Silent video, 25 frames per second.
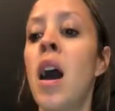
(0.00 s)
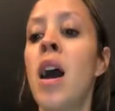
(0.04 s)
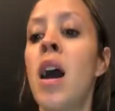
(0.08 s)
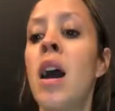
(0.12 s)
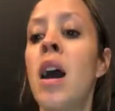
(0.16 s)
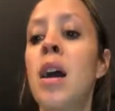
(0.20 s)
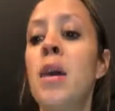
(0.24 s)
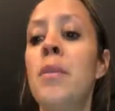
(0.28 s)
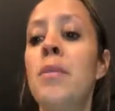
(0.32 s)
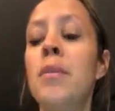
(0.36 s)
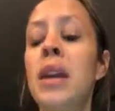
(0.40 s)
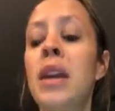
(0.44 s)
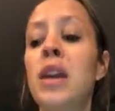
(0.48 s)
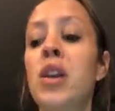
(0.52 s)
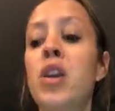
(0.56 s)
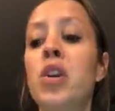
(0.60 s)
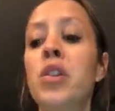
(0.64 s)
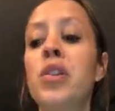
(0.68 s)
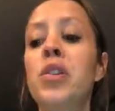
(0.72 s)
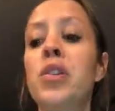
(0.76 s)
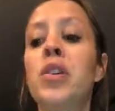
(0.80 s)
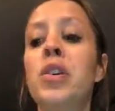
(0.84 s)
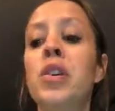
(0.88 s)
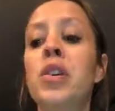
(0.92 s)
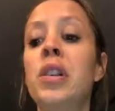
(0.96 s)
It
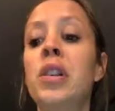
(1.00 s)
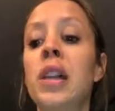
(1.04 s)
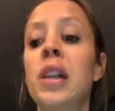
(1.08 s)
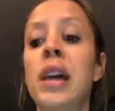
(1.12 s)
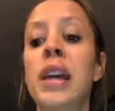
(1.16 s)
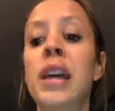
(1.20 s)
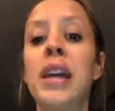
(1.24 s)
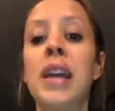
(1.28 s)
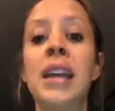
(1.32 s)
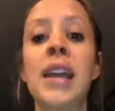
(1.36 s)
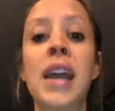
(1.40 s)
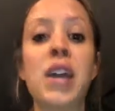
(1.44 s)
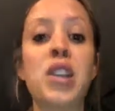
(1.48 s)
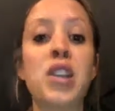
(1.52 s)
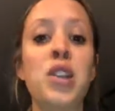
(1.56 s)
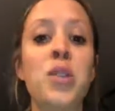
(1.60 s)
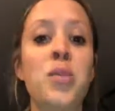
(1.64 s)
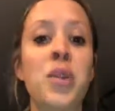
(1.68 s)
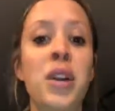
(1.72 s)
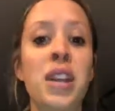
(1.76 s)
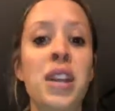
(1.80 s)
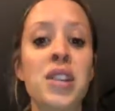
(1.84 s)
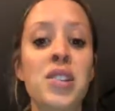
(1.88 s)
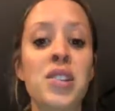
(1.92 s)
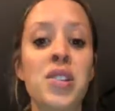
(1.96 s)
could like, again, you
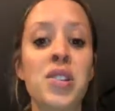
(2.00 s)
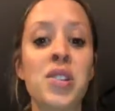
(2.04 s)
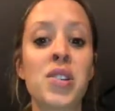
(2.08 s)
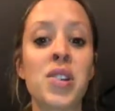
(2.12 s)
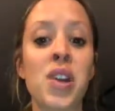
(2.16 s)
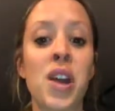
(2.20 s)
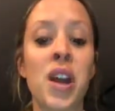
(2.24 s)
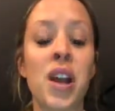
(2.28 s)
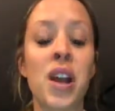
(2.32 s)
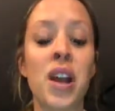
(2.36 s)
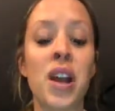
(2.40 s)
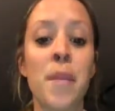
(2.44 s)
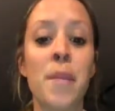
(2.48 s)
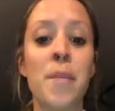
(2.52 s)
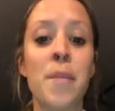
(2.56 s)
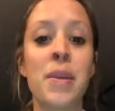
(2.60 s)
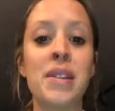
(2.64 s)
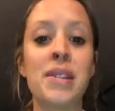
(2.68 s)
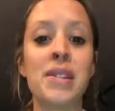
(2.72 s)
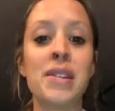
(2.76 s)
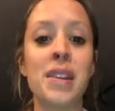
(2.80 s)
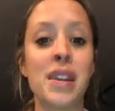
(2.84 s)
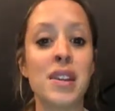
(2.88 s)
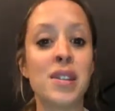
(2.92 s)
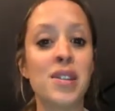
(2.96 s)
wanting to start a
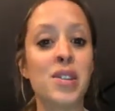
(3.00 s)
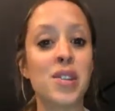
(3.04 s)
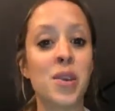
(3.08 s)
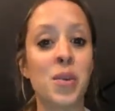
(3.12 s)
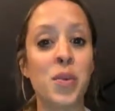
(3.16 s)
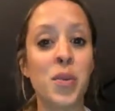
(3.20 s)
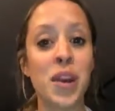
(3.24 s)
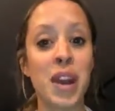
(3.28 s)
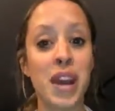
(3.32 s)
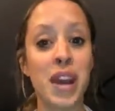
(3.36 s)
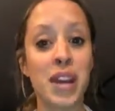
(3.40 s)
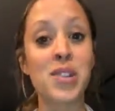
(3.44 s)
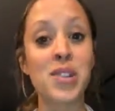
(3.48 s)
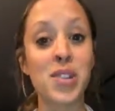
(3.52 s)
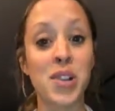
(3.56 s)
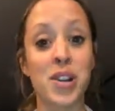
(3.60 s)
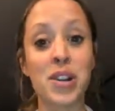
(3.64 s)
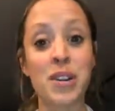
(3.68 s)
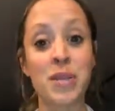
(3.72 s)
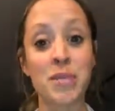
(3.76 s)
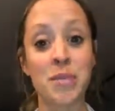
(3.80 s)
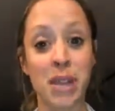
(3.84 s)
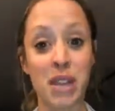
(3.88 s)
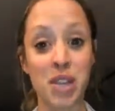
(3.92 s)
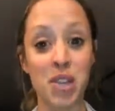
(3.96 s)
business. So when I
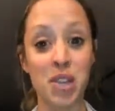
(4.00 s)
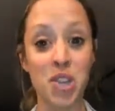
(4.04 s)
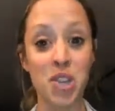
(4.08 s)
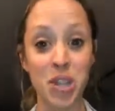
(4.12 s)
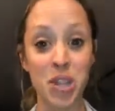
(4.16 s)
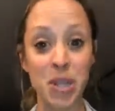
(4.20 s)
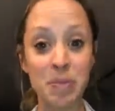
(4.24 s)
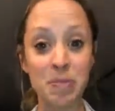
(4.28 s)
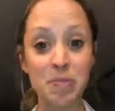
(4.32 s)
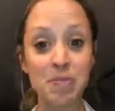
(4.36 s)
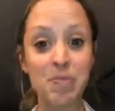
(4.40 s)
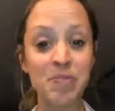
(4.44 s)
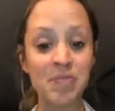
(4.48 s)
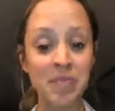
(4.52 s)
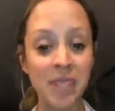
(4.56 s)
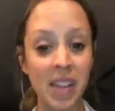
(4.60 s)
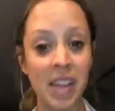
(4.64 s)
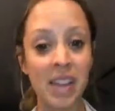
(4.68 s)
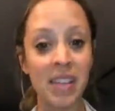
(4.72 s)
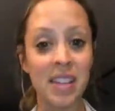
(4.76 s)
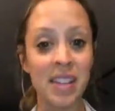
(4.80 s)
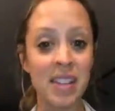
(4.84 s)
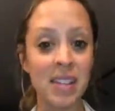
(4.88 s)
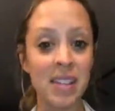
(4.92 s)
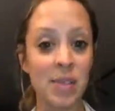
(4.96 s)
started my gym
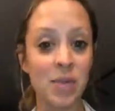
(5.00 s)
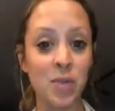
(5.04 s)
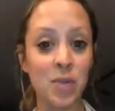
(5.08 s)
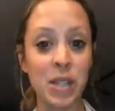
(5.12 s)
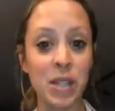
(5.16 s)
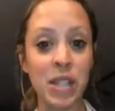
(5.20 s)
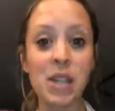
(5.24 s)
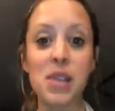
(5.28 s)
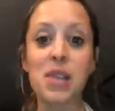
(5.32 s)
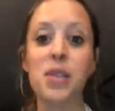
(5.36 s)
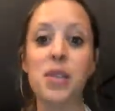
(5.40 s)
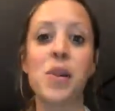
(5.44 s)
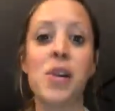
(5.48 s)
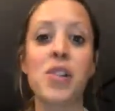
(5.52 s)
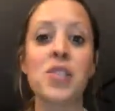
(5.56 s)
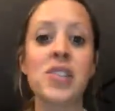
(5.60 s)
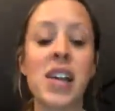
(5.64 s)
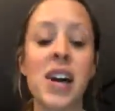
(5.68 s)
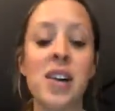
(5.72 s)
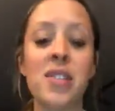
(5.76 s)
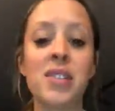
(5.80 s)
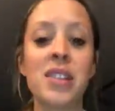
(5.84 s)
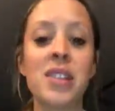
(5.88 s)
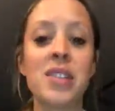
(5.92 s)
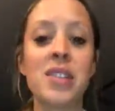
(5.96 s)
in this really small
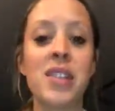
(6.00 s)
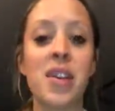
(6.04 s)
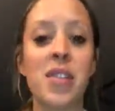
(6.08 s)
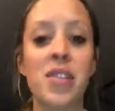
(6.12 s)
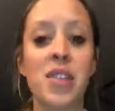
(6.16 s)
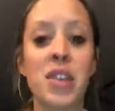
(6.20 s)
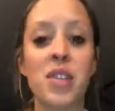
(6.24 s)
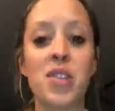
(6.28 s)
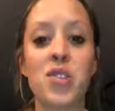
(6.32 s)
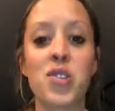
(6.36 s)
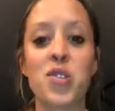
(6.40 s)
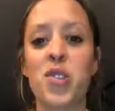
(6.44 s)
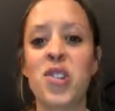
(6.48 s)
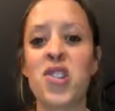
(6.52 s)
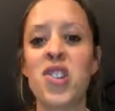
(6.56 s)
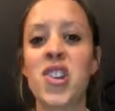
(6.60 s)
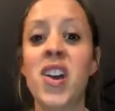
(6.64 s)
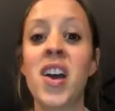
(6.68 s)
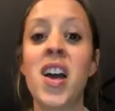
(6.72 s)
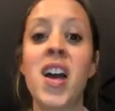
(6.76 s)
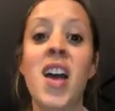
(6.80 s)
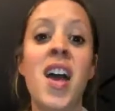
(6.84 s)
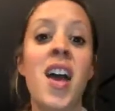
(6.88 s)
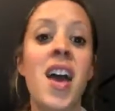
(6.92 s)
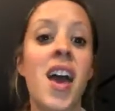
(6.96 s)
town in Southeast
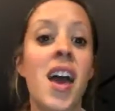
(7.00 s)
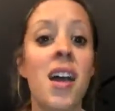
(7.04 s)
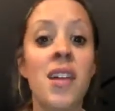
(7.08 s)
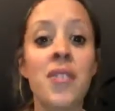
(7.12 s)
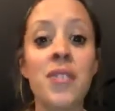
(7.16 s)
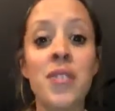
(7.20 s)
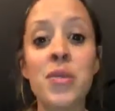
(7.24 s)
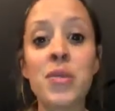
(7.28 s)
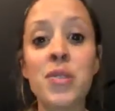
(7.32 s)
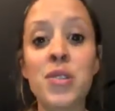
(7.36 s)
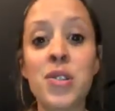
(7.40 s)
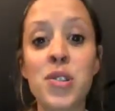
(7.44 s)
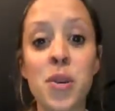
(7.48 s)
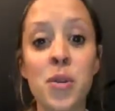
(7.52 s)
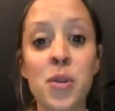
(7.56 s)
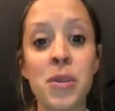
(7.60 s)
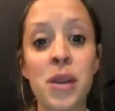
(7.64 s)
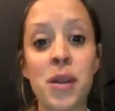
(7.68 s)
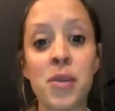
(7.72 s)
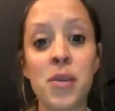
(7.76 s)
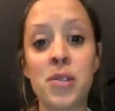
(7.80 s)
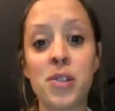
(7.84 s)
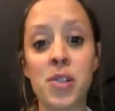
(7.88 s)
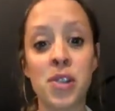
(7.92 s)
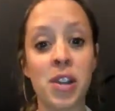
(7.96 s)
Georgia, everyone told
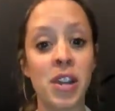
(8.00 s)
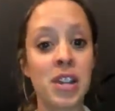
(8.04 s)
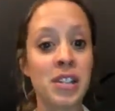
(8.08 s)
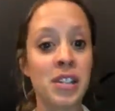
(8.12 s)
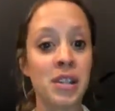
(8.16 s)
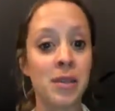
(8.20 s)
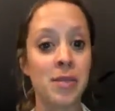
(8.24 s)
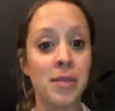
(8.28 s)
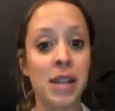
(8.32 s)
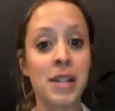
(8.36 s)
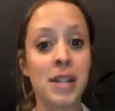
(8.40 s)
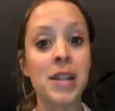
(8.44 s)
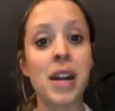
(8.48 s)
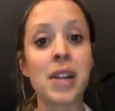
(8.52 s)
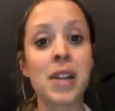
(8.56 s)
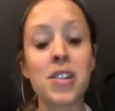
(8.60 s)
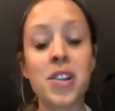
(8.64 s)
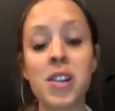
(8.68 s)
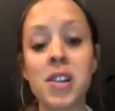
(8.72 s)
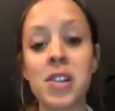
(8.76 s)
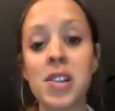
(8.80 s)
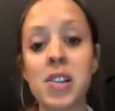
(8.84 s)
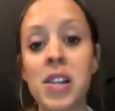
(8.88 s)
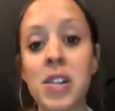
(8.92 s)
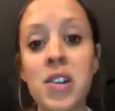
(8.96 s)
me I was crazy. My
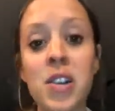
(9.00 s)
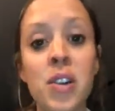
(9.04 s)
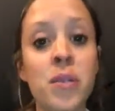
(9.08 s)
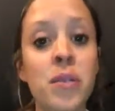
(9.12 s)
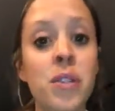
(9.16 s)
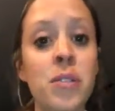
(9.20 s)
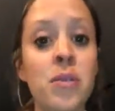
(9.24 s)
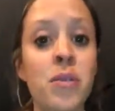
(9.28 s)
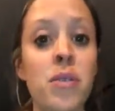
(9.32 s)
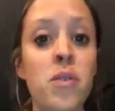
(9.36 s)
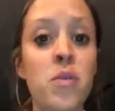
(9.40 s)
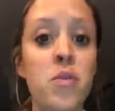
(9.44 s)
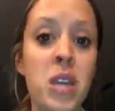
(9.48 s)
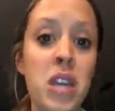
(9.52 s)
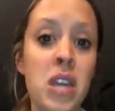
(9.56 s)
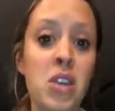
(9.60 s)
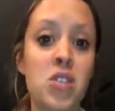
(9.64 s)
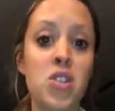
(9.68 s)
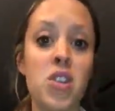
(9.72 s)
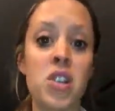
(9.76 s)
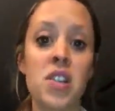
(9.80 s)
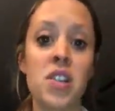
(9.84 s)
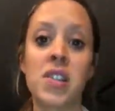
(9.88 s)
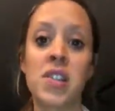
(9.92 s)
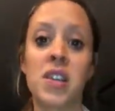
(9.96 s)
doctor said no one would be
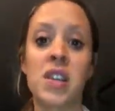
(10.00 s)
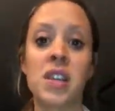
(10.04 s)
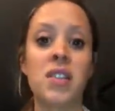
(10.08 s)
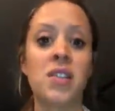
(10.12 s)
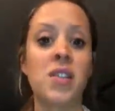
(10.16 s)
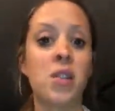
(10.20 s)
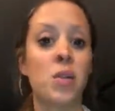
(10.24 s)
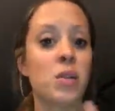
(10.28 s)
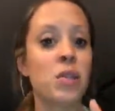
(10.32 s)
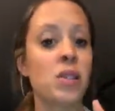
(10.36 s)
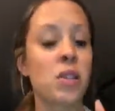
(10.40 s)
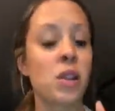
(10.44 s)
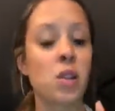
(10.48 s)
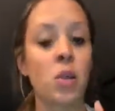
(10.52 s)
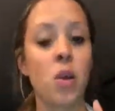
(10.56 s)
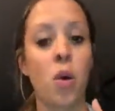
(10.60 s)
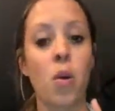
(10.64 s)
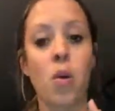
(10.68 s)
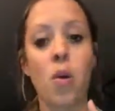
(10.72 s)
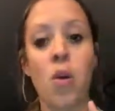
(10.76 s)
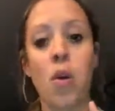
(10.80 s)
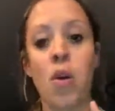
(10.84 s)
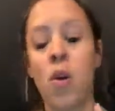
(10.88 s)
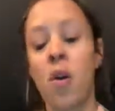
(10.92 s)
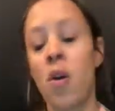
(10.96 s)
interested. There was a
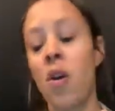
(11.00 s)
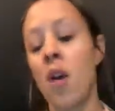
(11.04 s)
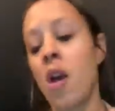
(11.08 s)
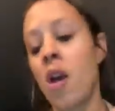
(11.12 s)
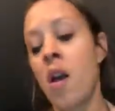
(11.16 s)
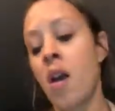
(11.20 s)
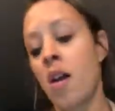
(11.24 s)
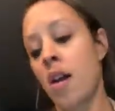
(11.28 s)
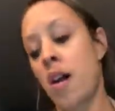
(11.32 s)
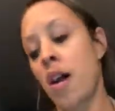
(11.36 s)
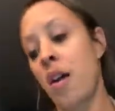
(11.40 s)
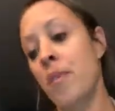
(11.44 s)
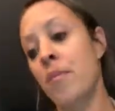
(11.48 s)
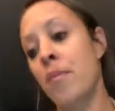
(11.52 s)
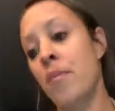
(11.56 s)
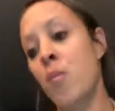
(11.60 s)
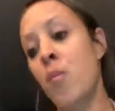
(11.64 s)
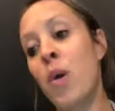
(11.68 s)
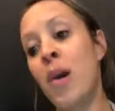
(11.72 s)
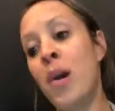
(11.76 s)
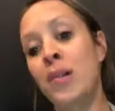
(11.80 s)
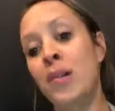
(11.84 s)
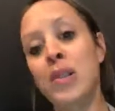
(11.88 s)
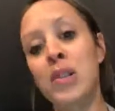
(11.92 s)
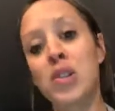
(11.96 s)
local
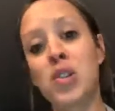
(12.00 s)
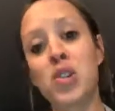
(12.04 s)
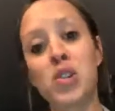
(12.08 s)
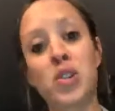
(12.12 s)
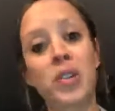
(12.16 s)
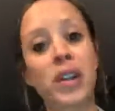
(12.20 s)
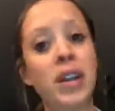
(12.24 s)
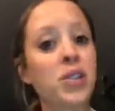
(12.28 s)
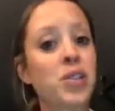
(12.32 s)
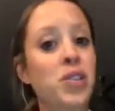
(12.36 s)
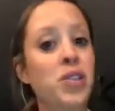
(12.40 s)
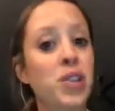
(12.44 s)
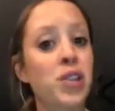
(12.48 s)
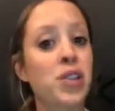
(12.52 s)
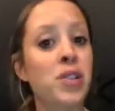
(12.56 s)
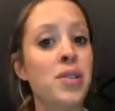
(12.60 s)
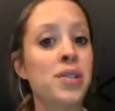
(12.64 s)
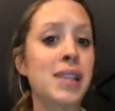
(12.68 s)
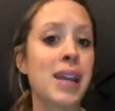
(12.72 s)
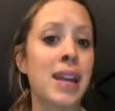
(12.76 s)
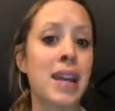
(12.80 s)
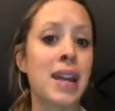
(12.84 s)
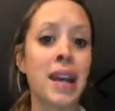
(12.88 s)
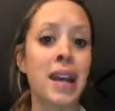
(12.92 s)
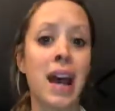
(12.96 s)
wellness director who
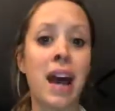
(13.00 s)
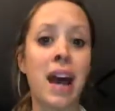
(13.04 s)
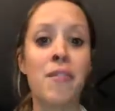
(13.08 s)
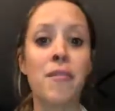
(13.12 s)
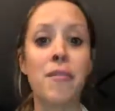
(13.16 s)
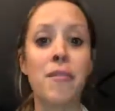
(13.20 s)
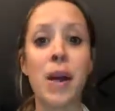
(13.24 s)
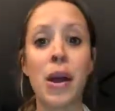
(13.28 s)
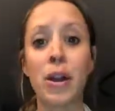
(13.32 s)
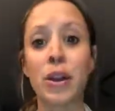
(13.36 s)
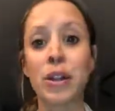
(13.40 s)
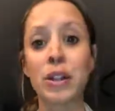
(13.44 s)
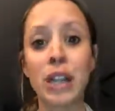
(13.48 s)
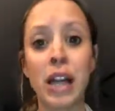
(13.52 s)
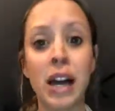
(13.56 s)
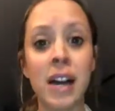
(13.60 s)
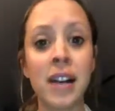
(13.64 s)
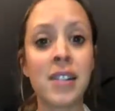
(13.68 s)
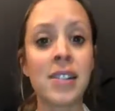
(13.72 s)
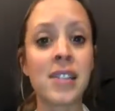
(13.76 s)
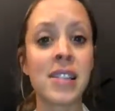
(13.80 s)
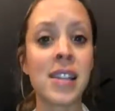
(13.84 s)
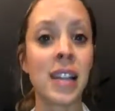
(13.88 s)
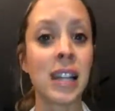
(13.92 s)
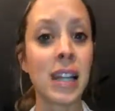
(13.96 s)
said I'd have better
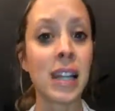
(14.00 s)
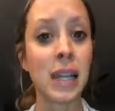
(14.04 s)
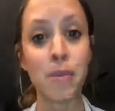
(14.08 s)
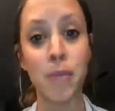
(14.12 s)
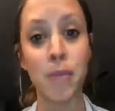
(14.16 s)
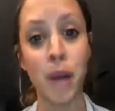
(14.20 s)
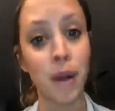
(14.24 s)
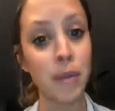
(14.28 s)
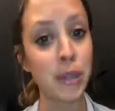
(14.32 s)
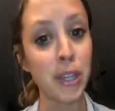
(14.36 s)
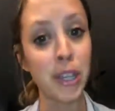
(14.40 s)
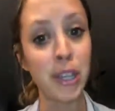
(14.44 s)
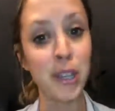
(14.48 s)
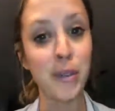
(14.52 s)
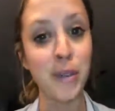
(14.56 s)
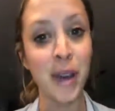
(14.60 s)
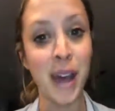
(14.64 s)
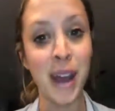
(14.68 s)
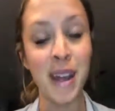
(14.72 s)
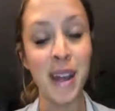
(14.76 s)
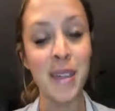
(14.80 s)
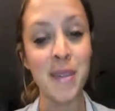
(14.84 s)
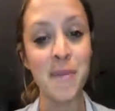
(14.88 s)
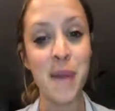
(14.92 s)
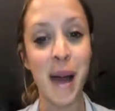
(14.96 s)
luck selling barbecue
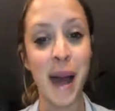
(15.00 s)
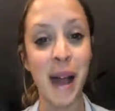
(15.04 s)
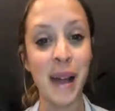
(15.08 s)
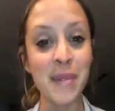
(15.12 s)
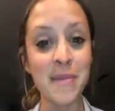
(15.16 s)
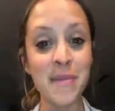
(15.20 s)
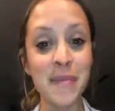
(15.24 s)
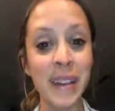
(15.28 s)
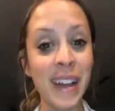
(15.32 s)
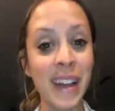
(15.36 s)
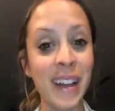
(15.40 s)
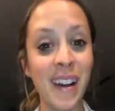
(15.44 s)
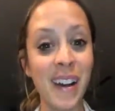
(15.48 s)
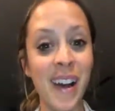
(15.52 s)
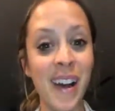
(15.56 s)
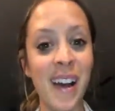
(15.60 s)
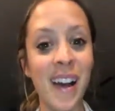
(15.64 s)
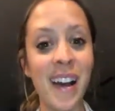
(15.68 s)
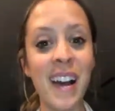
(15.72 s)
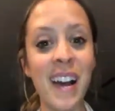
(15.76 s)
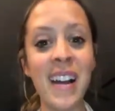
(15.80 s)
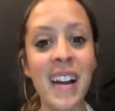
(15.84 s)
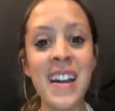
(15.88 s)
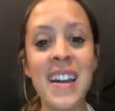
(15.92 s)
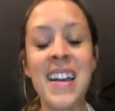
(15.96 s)
out of the back of my
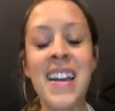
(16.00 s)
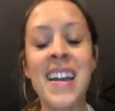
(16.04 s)
car.